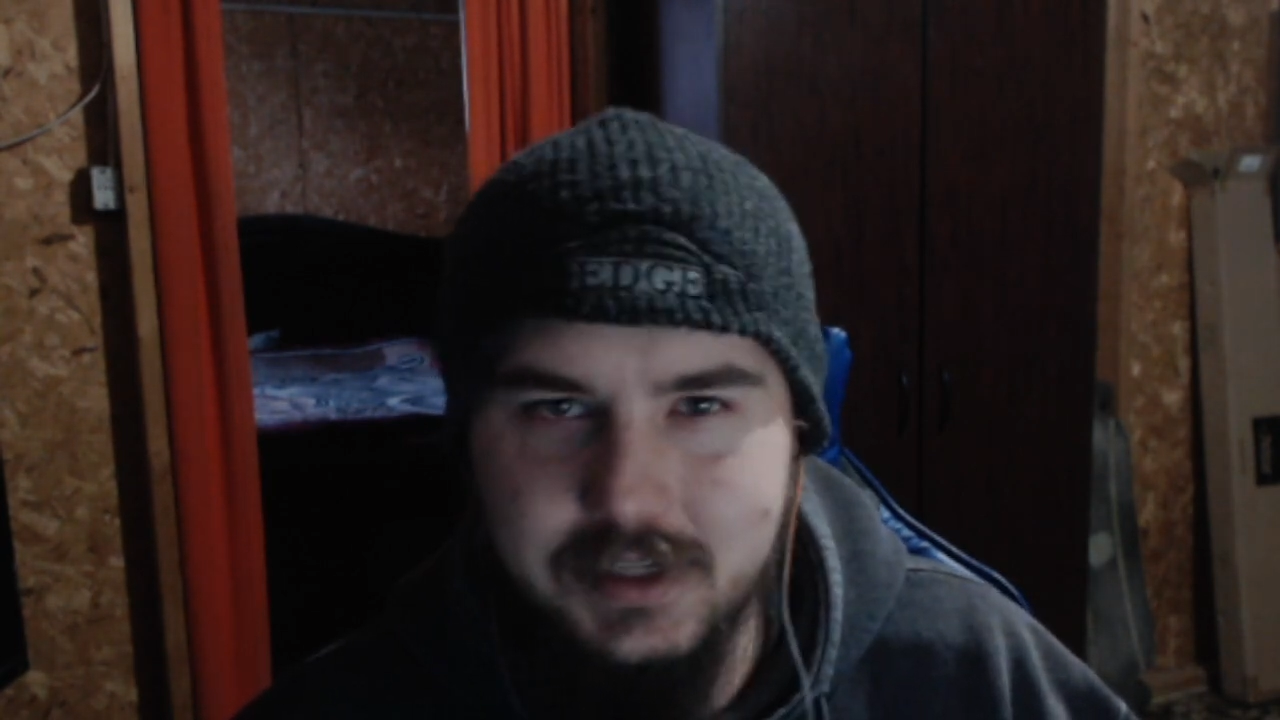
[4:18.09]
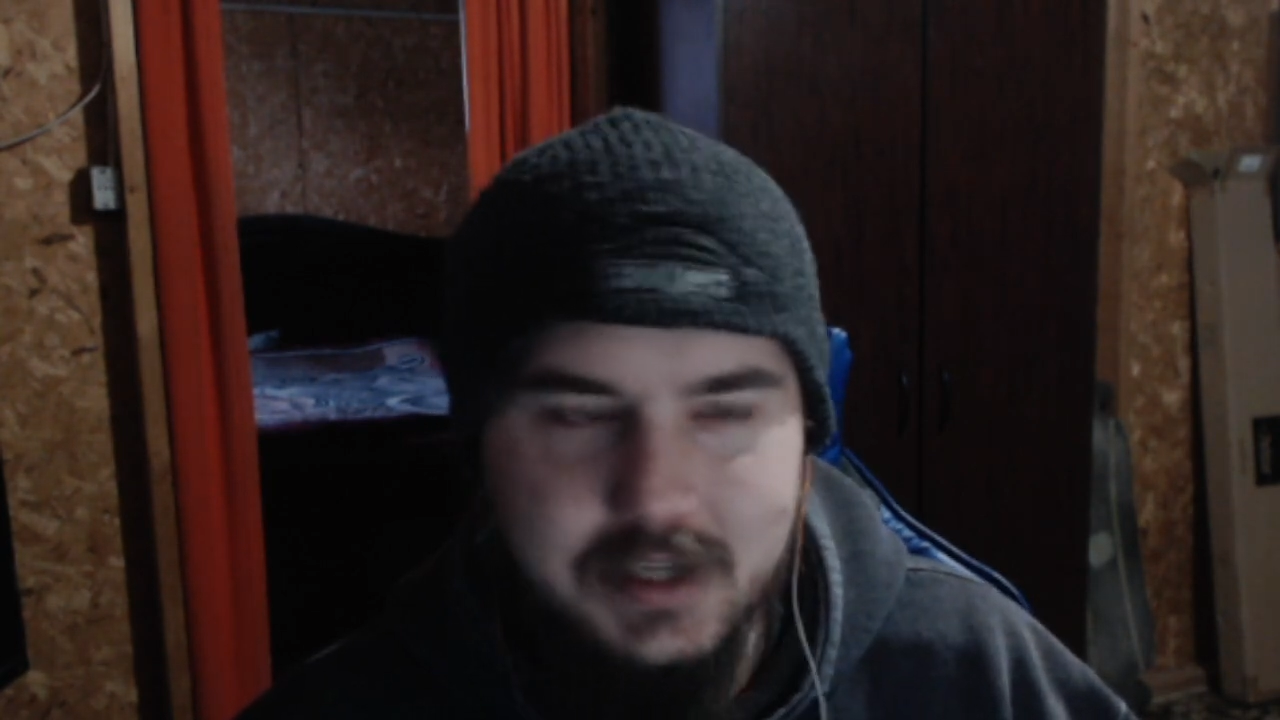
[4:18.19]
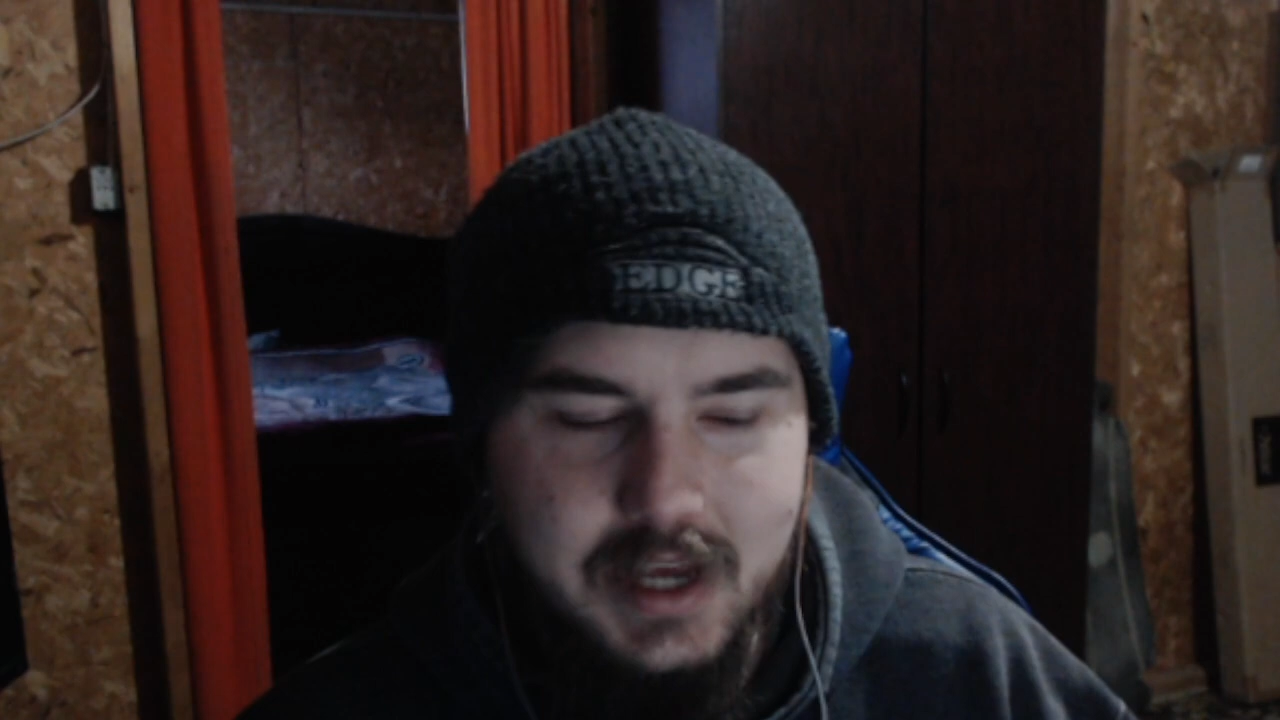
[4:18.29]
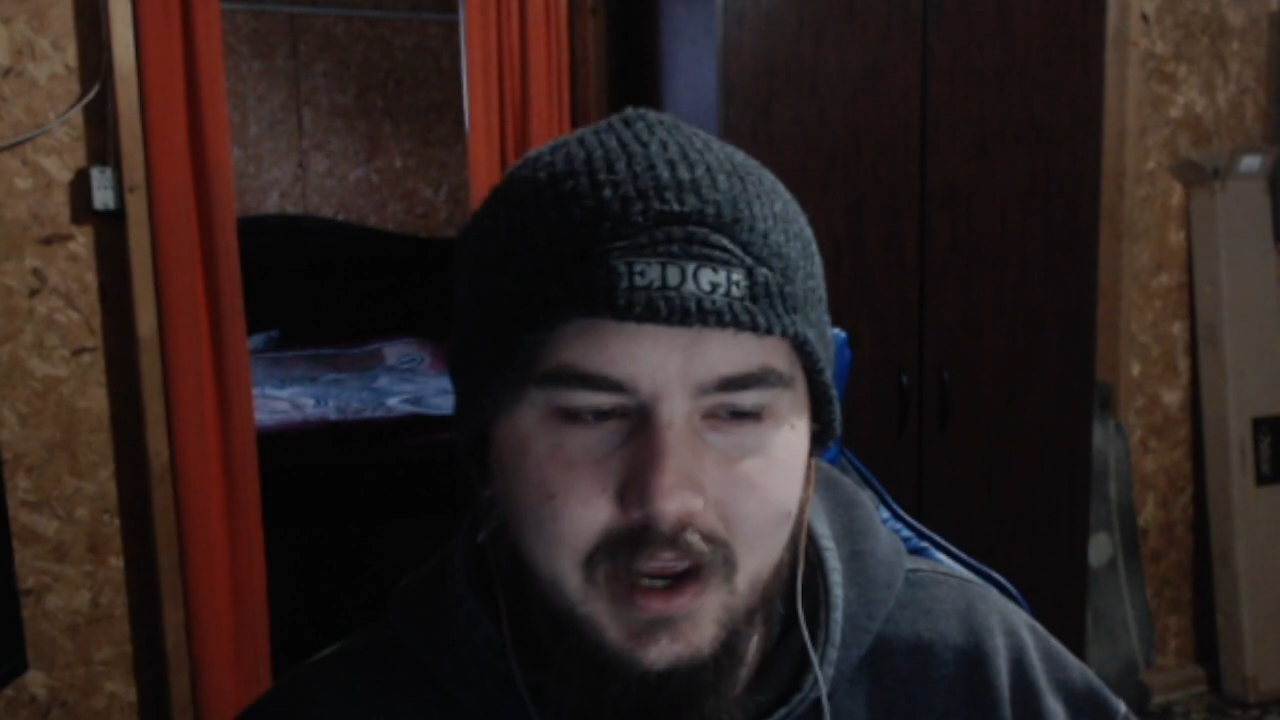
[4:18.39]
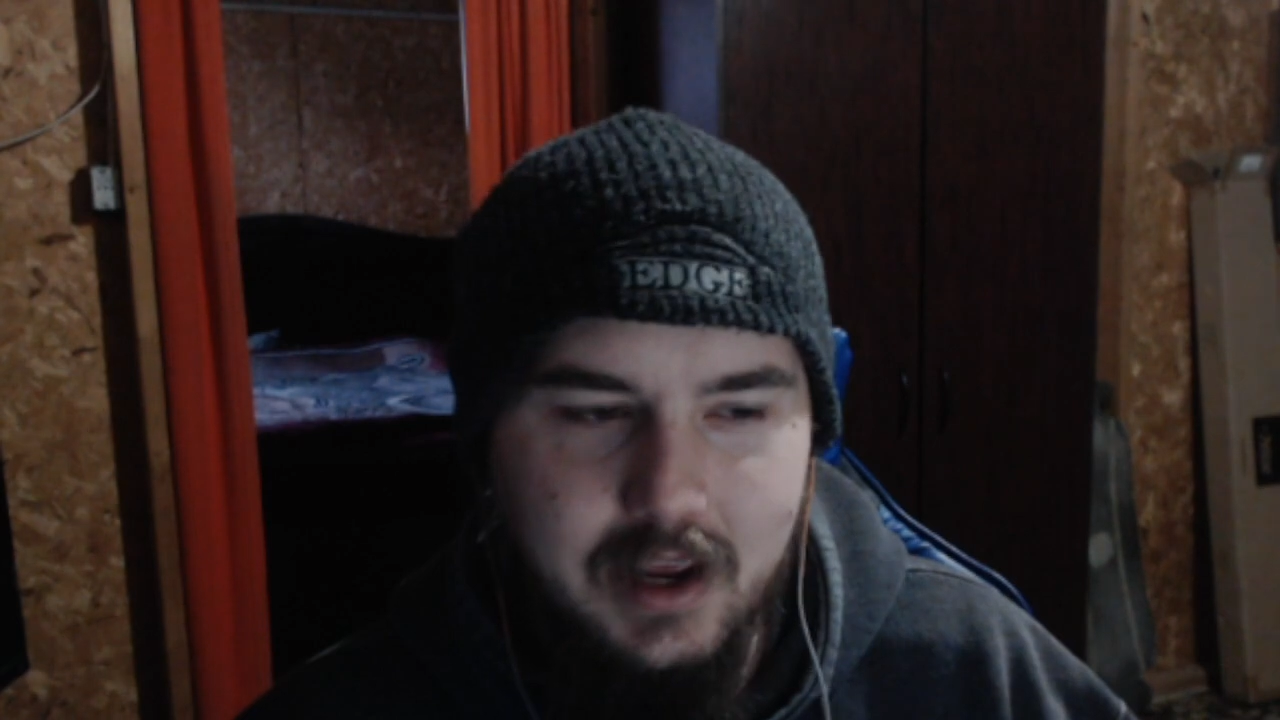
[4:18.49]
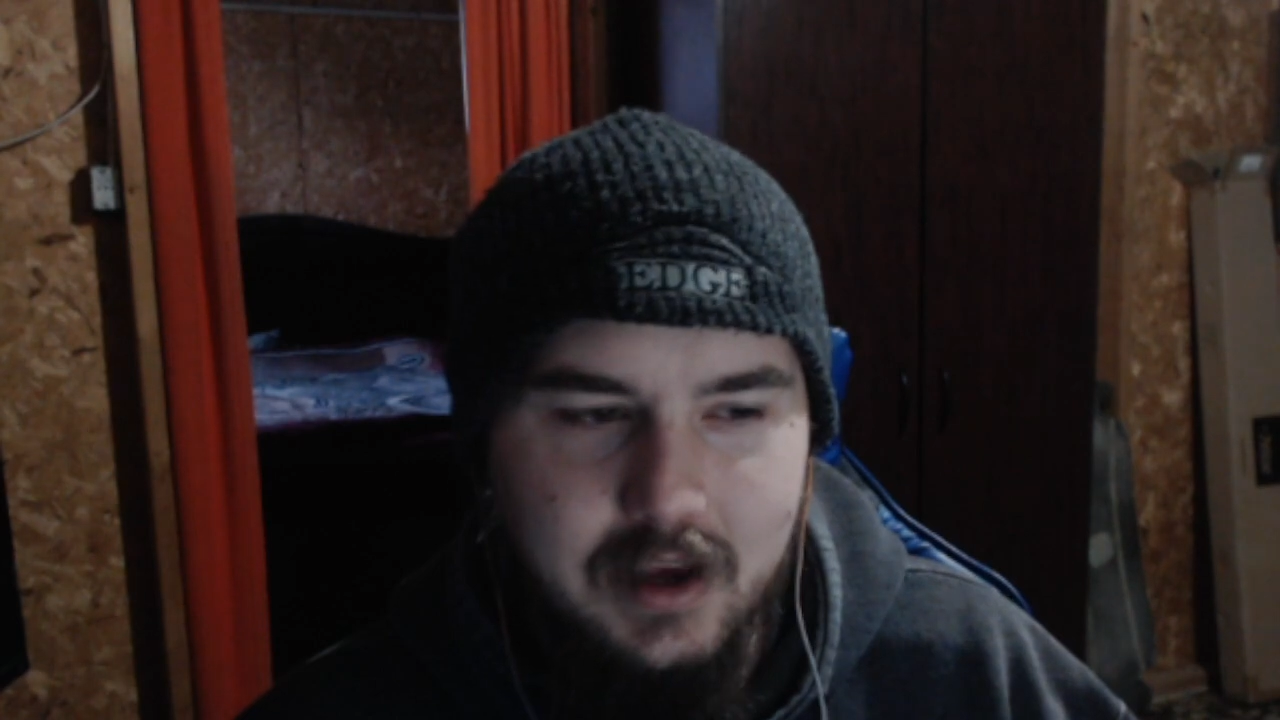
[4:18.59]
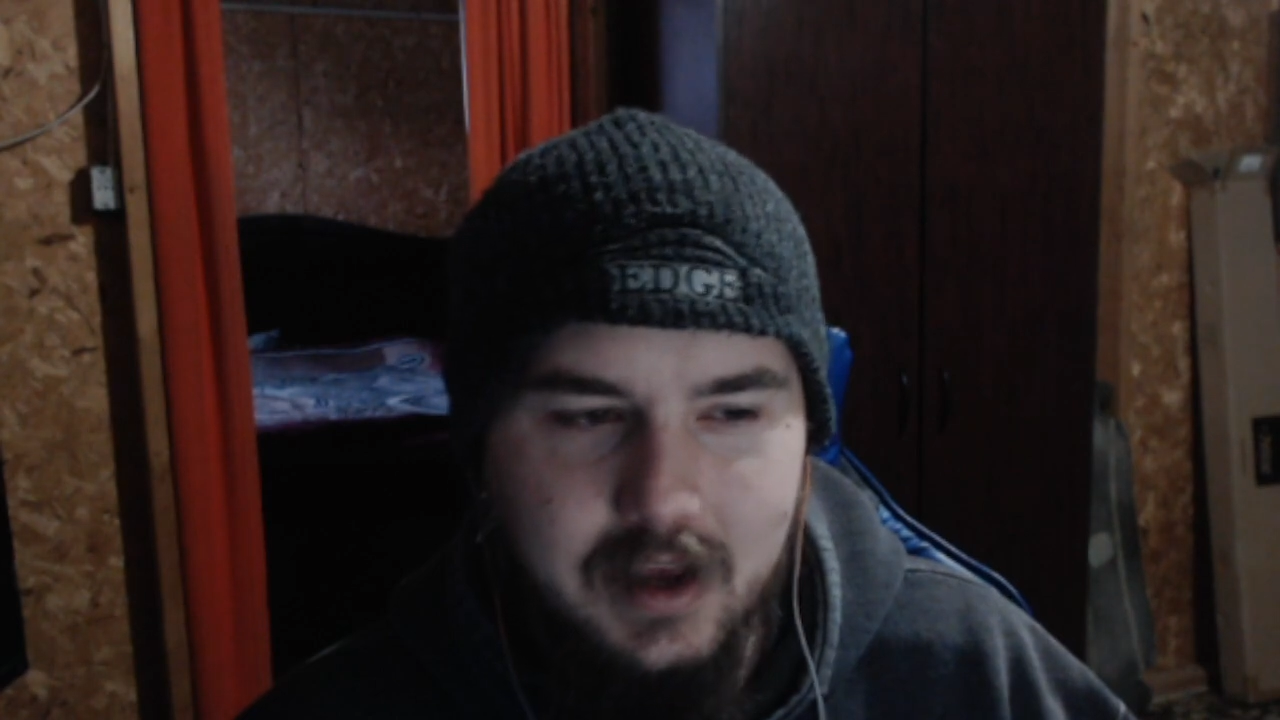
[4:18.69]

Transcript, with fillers: say.